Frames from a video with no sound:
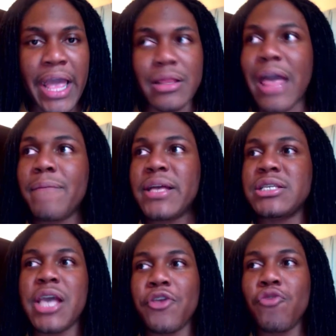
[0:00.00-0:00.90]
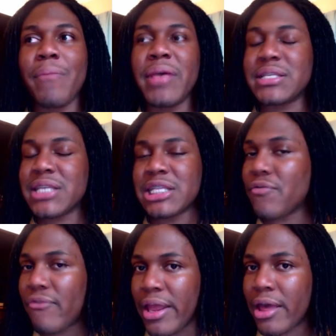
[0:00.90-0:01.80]
Like, bitch, yeah, you may be a
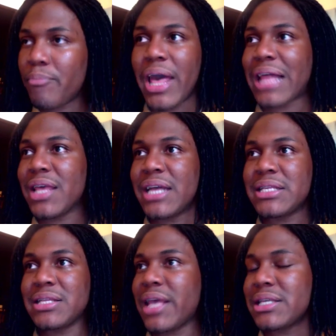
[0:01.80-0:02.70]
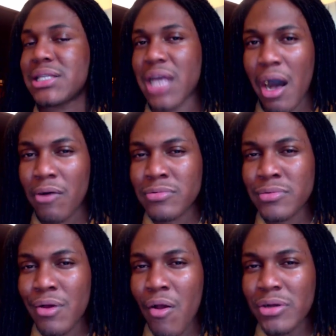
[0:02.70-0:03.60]
schizophrenic, but at the end of the day, so.
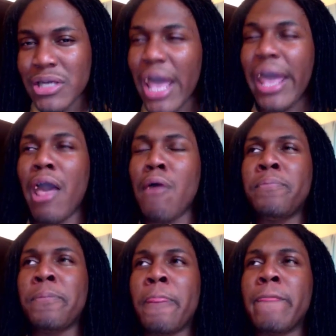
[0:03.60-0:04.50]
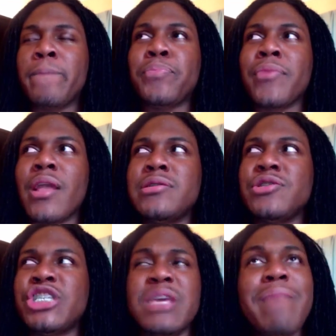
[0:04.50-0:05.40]
And
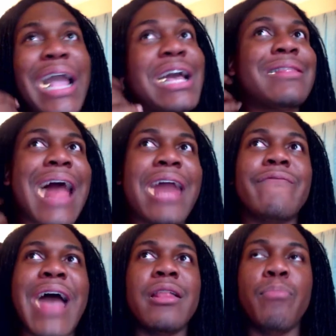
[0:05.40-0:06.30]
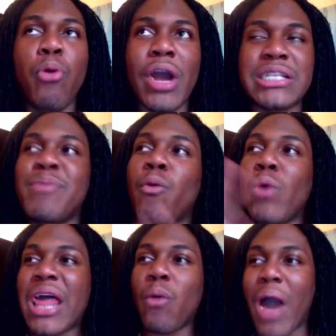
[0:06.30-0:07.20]
she made a lot of valid points. But when
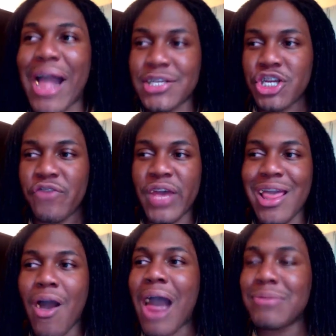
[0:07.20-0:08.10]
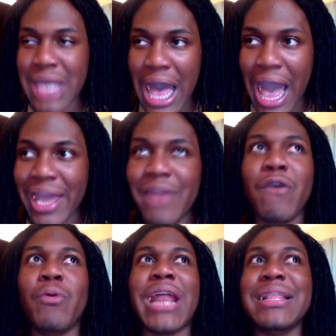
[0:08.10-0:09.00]
I watched her video, I was high. And
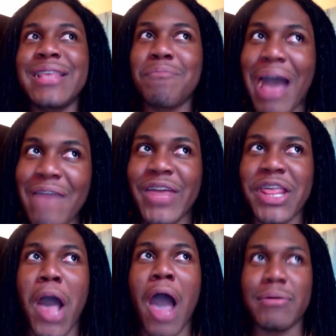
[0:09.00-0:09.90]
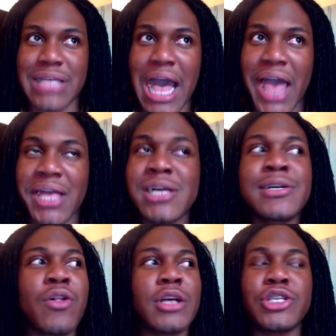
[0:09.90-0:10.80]
then when I did my video, I was high.
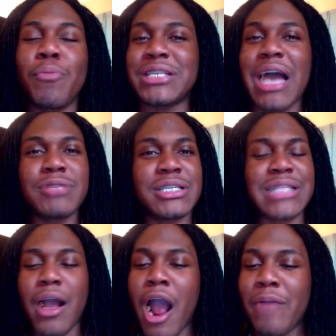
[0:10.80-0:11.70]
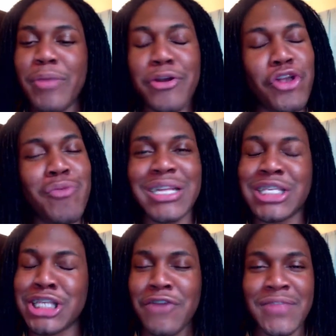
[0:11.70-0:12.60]
So, bitch, I was just like, Heartbeat, girl, you better
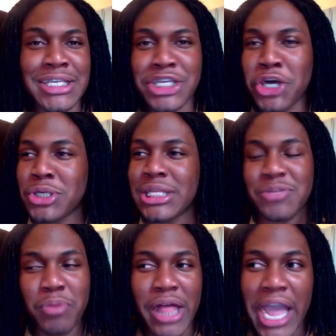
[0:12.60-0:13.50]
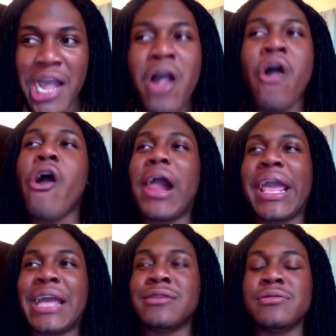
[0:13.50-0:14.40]
serve these children this plate.
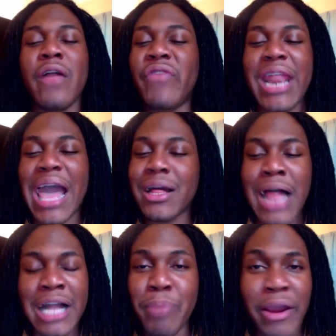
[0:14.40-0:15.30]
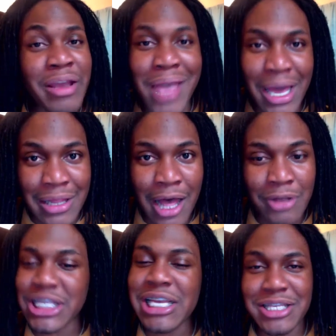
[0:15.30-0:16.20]
And then I clocked Barry Manilow.
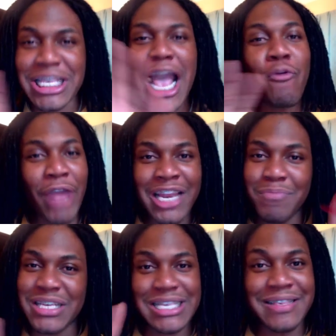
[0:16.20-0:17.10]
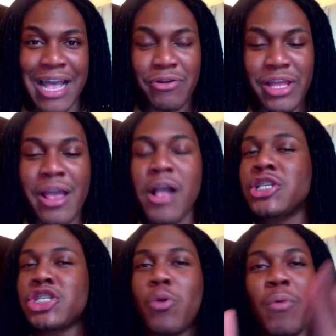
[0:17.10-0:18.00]
See how random this is sounding?
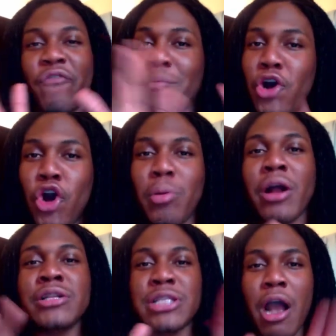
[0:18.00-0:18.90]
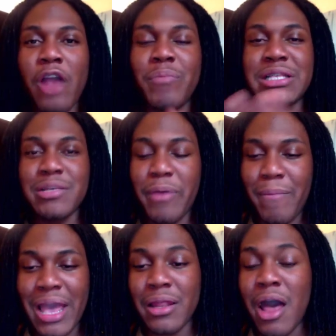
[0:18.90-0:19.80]
So we went from Uber to Heartbeat to Barry
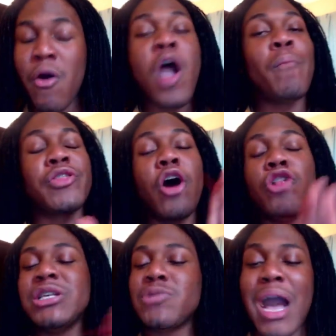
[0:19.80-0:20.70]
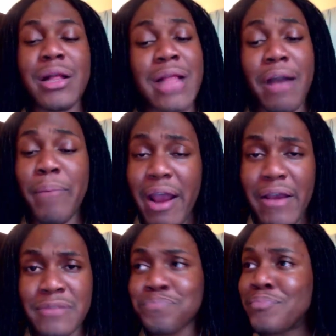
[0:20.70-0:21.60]
Manilow. But the only reason why I clocked
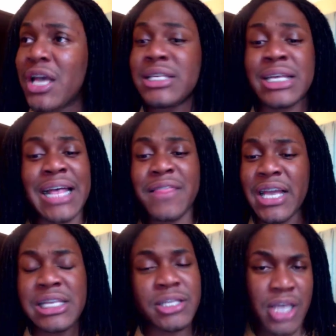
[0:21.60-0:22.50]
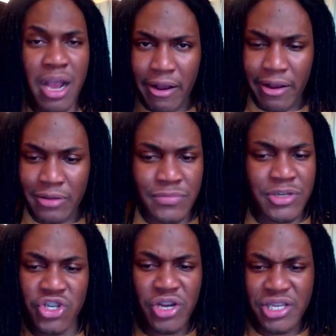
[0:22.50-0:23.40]
Barry is because I think he's a turd. I
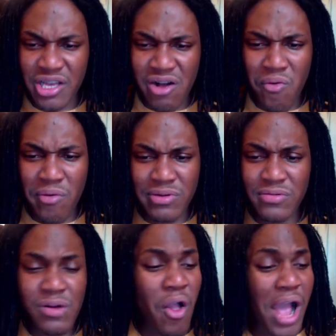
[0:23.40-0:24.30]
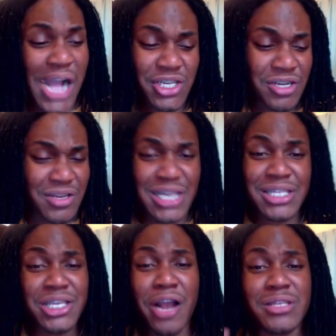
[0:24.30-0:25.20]
sure do. I sure do. He's a
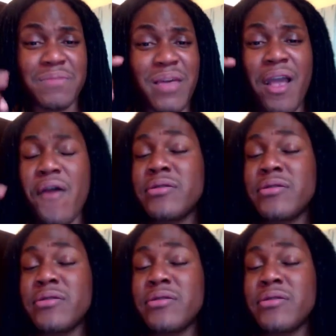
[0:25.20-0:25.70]
turd to me.